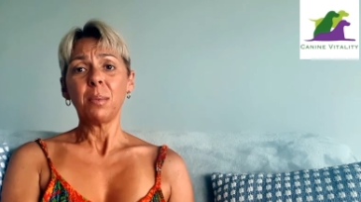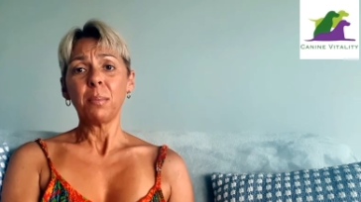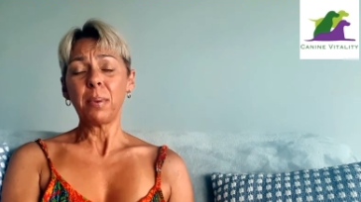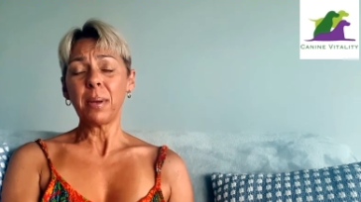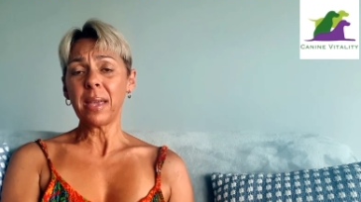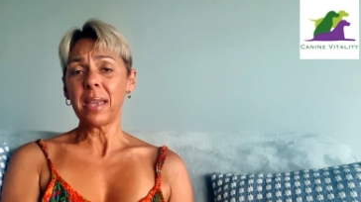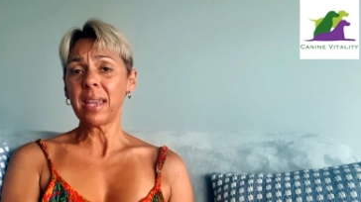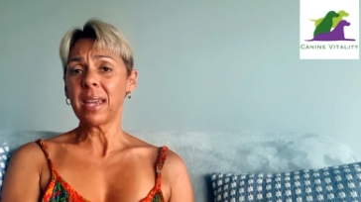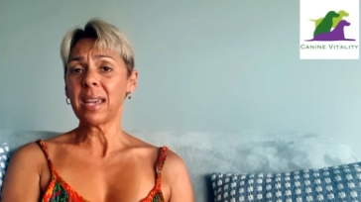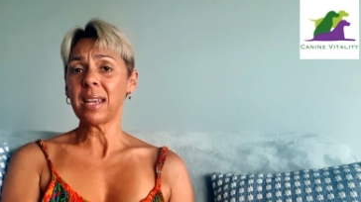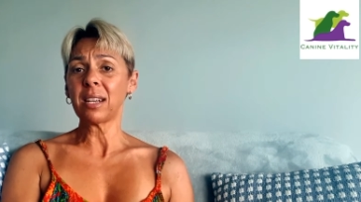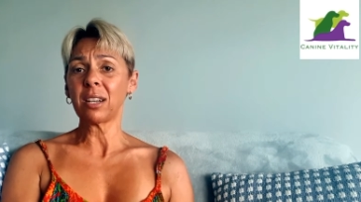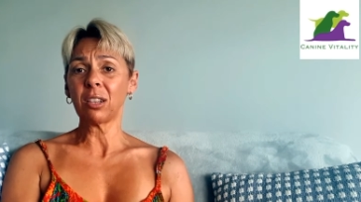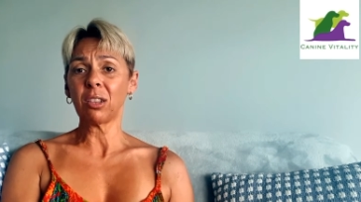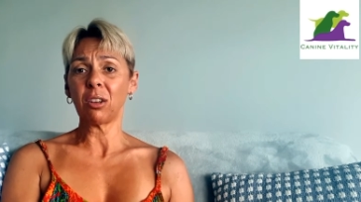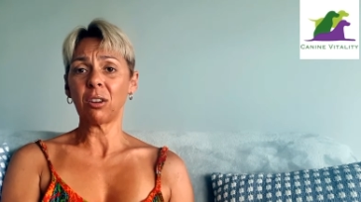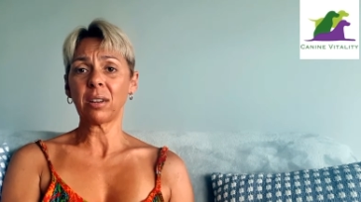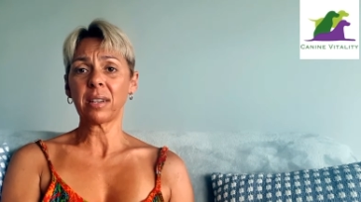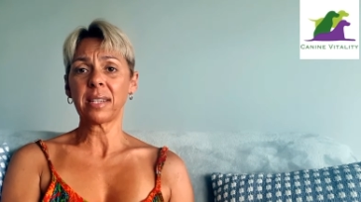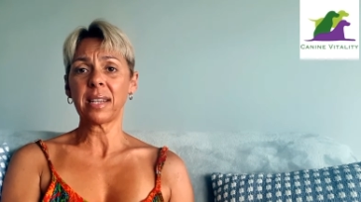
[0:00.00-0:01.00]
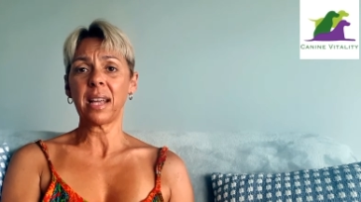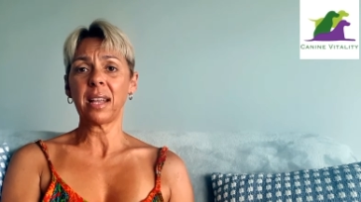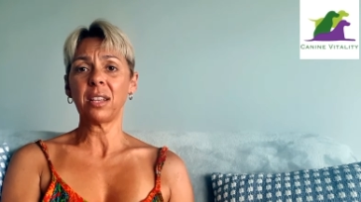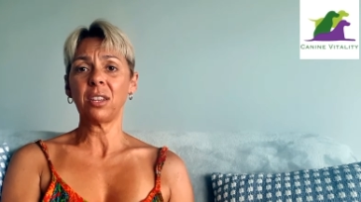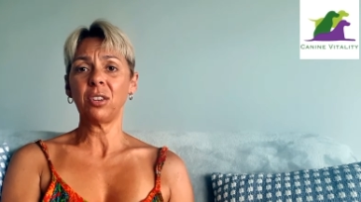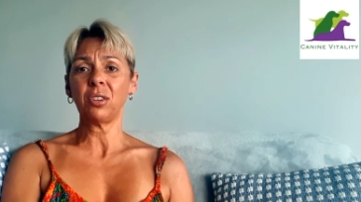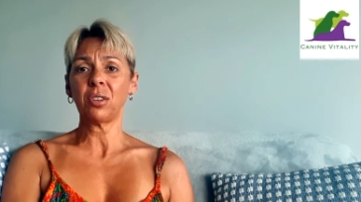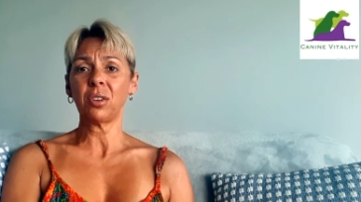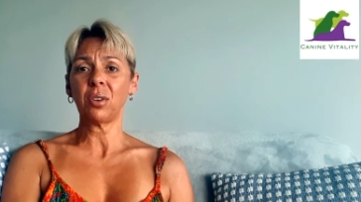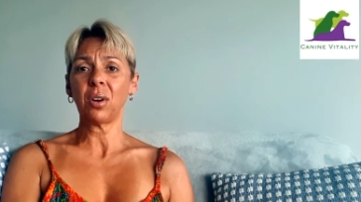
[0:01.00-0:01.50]
being in a
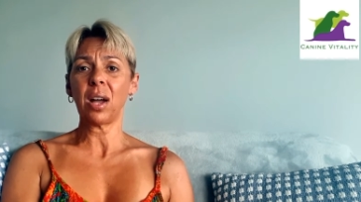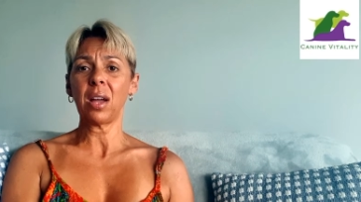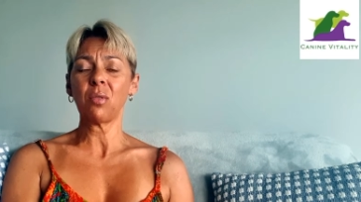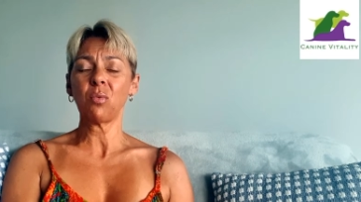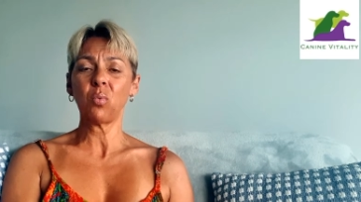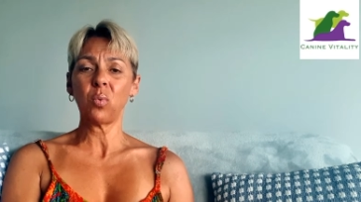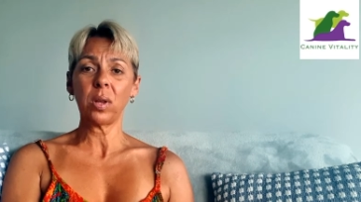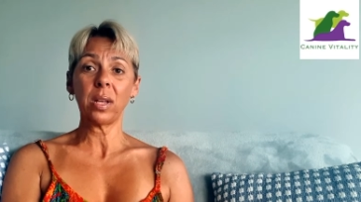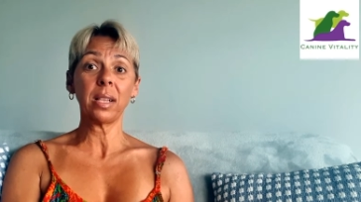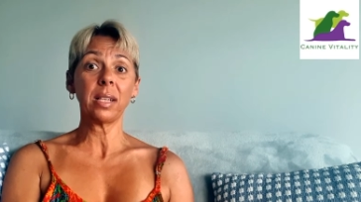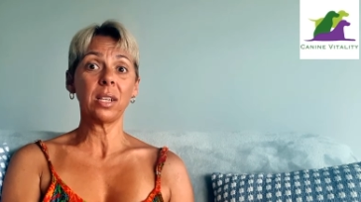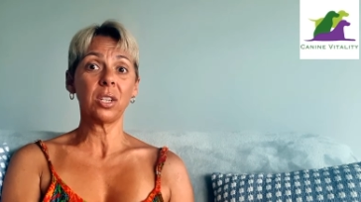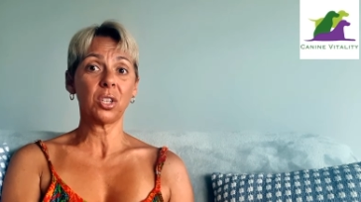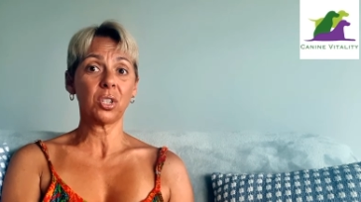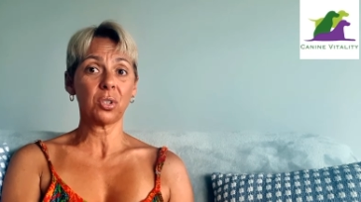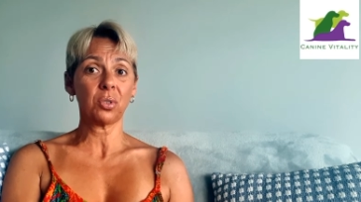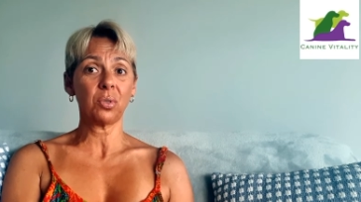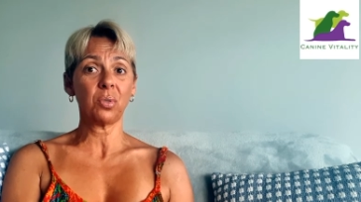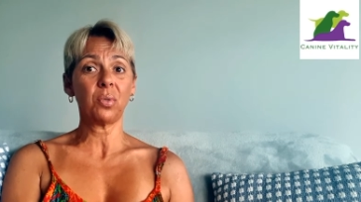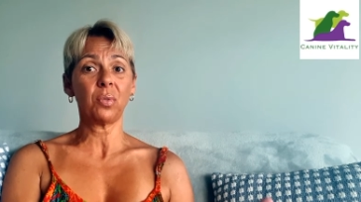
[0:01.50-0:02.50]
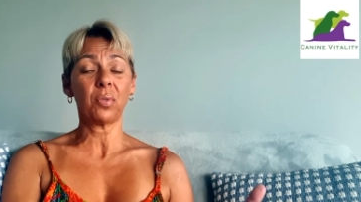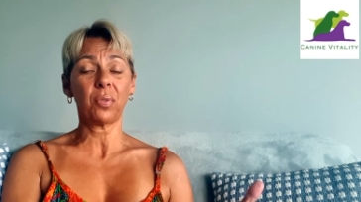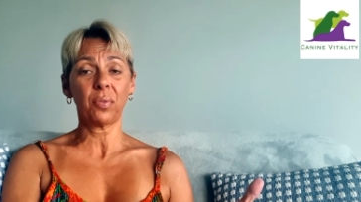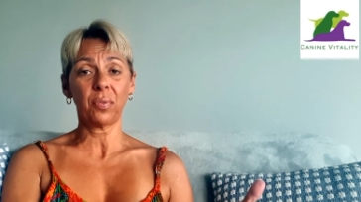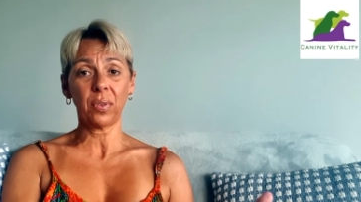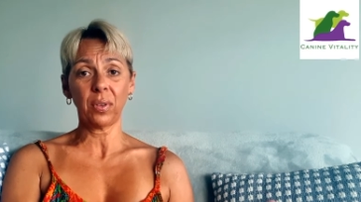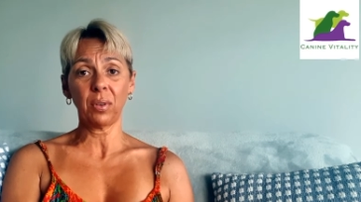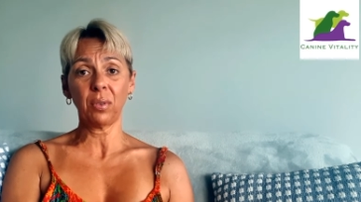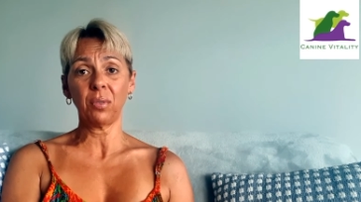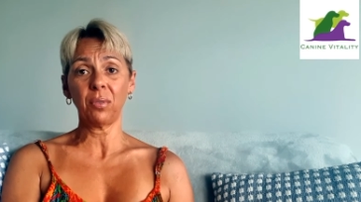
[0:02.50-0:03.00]
lockdown, you know, I really do
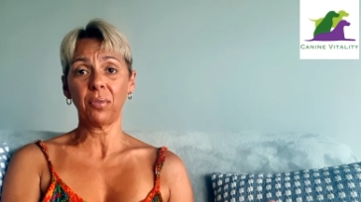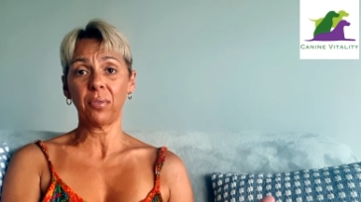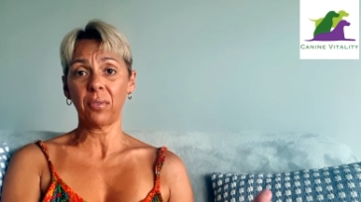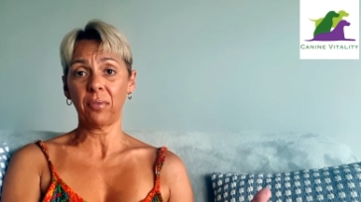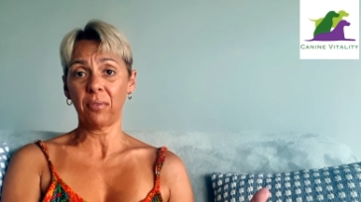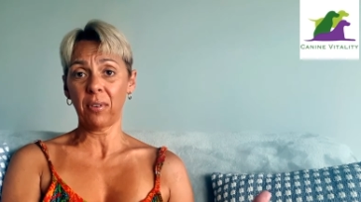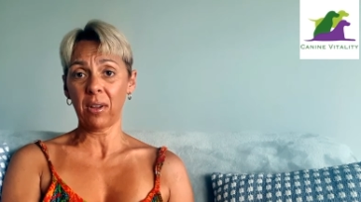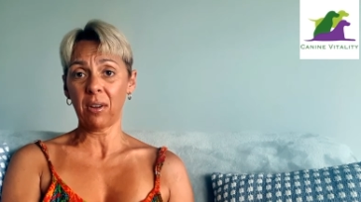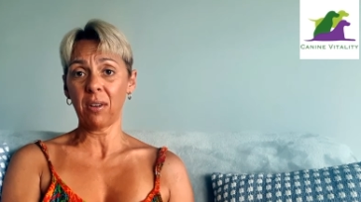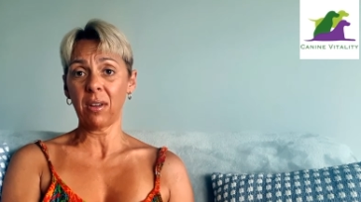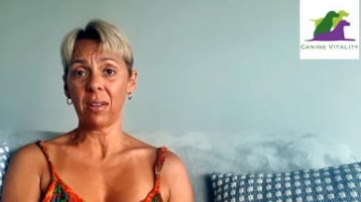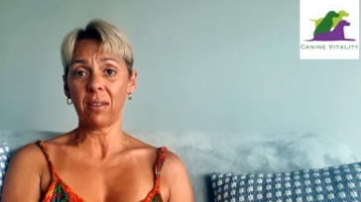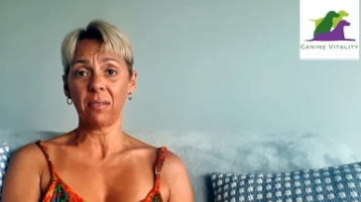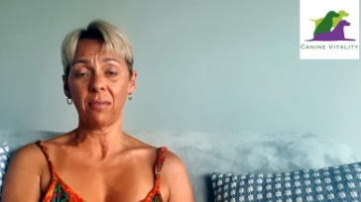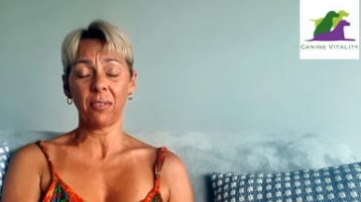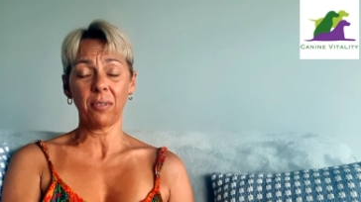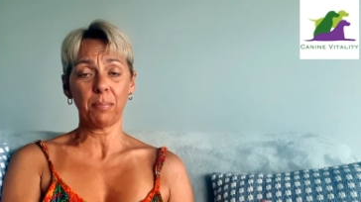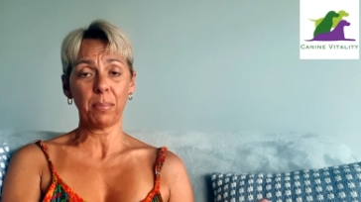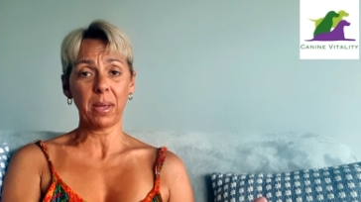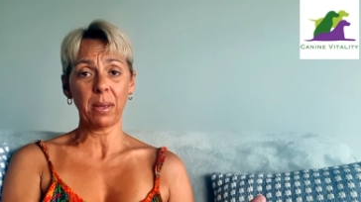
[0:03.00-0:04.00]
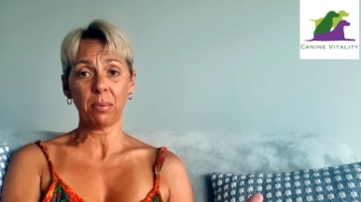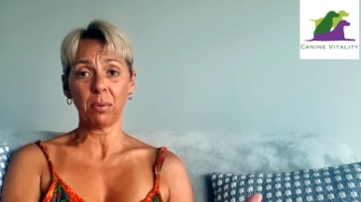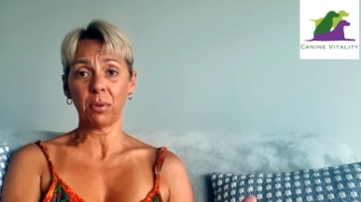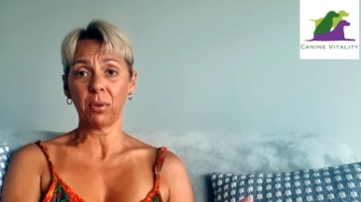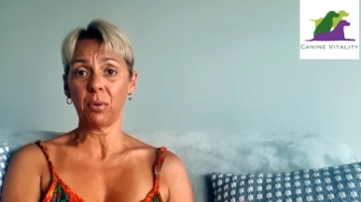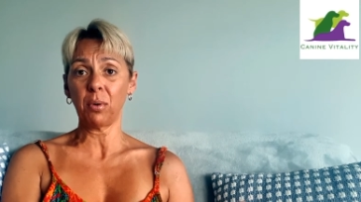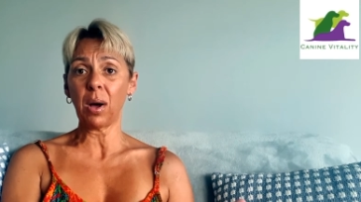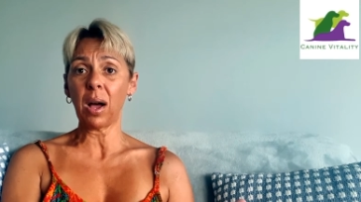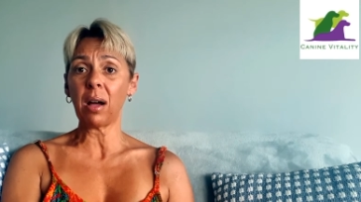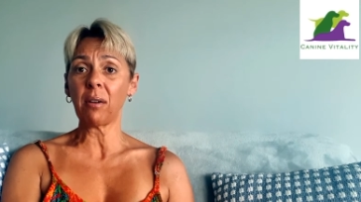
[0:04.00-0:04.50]
feel for people
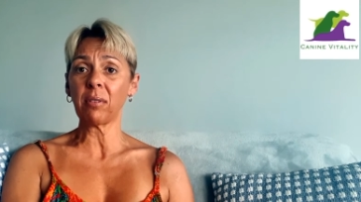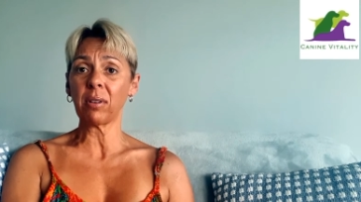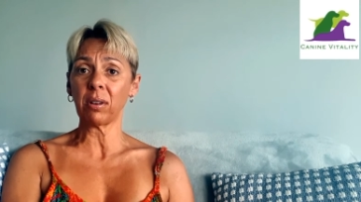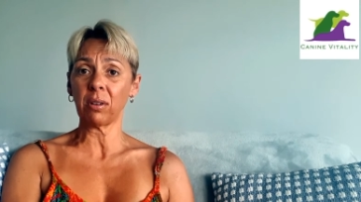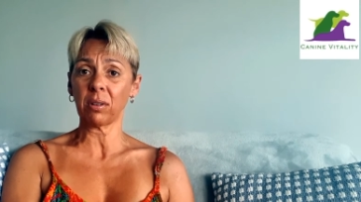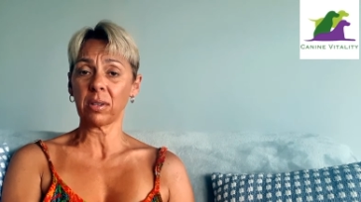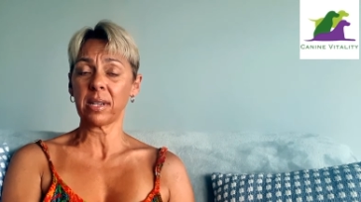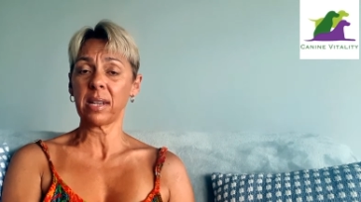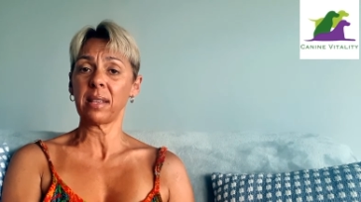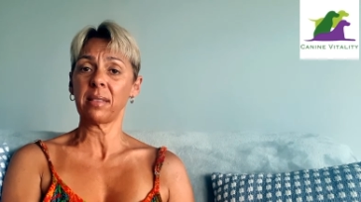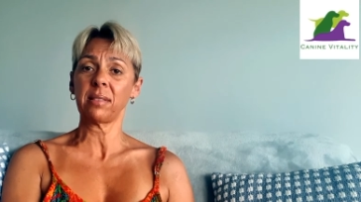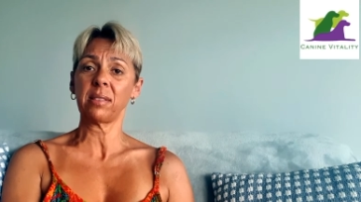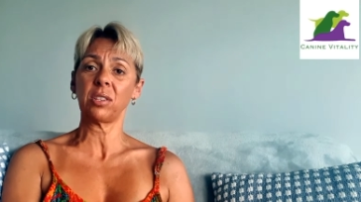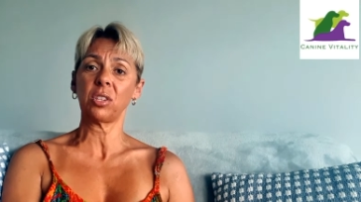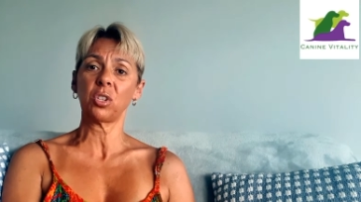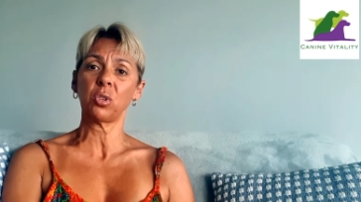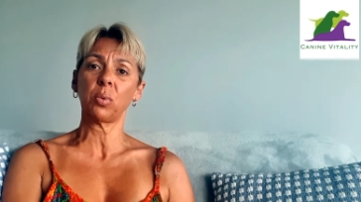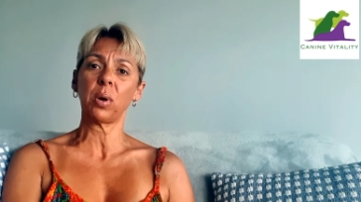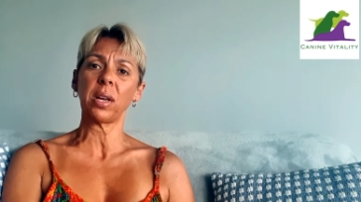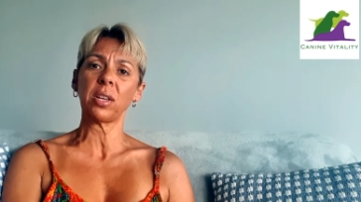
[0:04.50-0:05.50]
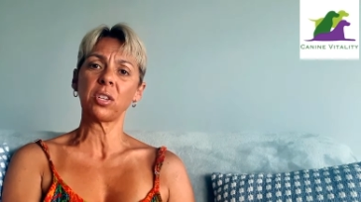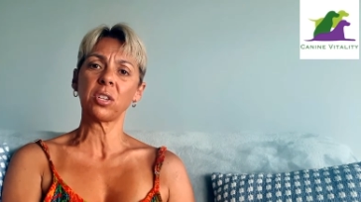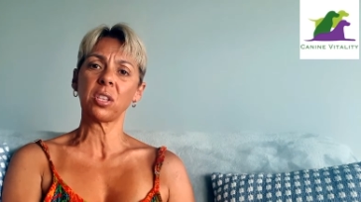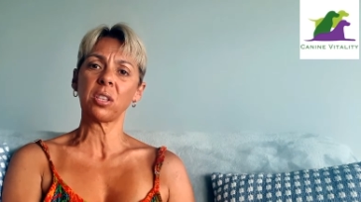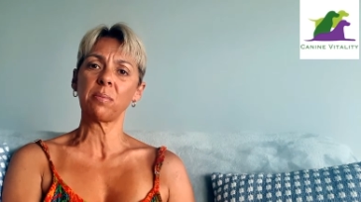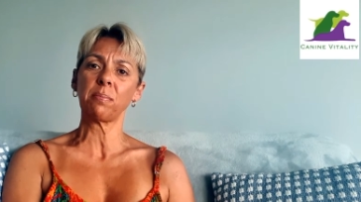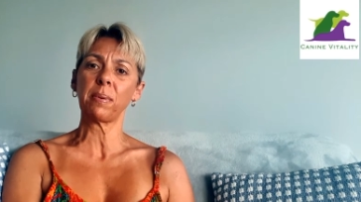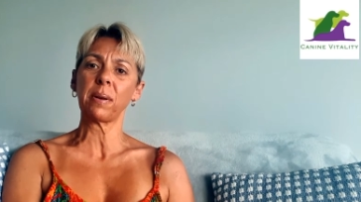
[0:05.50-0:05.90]
who are in lockdown situations,